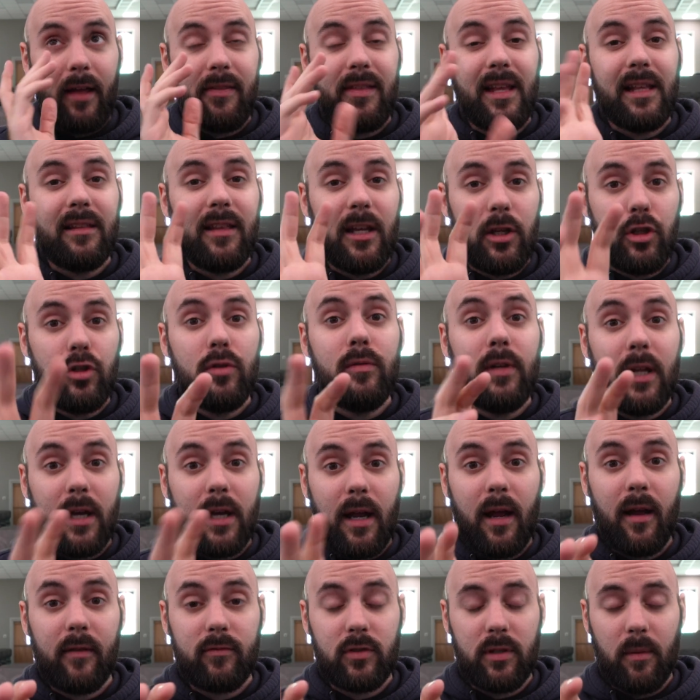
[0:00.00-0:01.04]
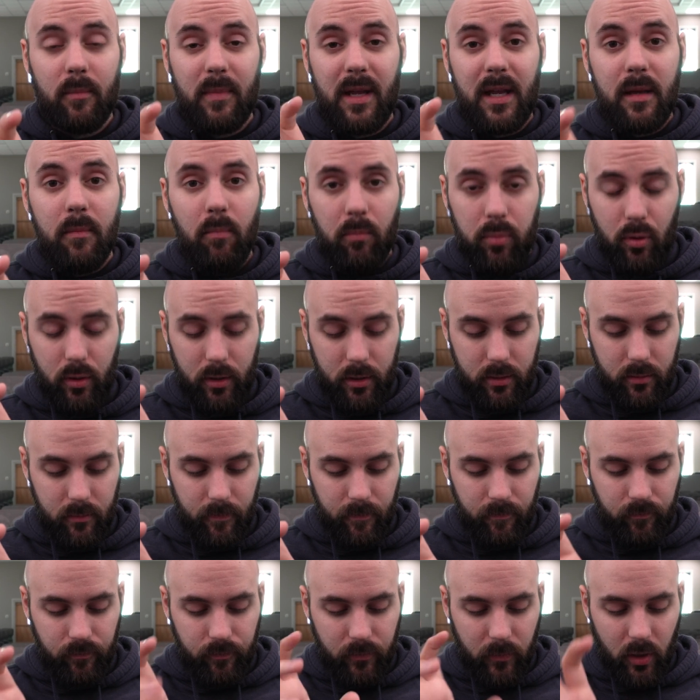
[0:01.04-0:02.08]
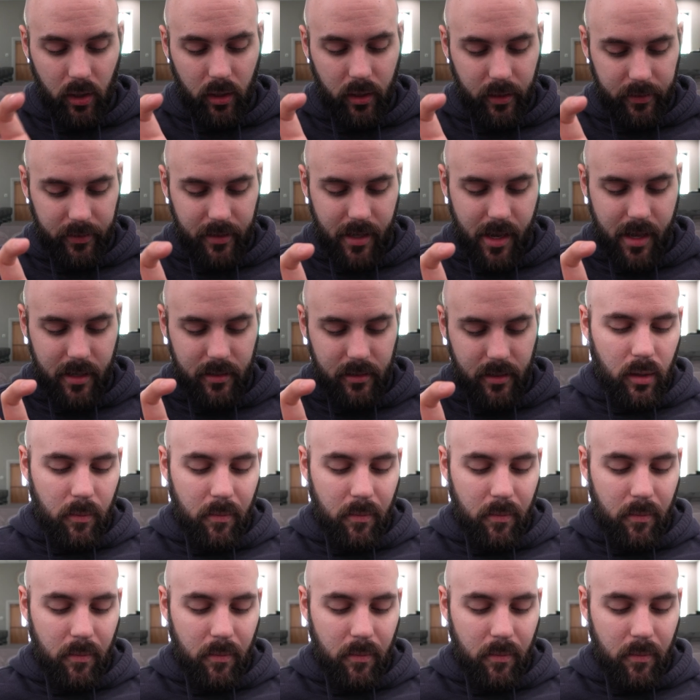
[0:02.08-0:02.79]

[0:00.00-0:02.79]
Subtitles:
I think that you can have some input on that.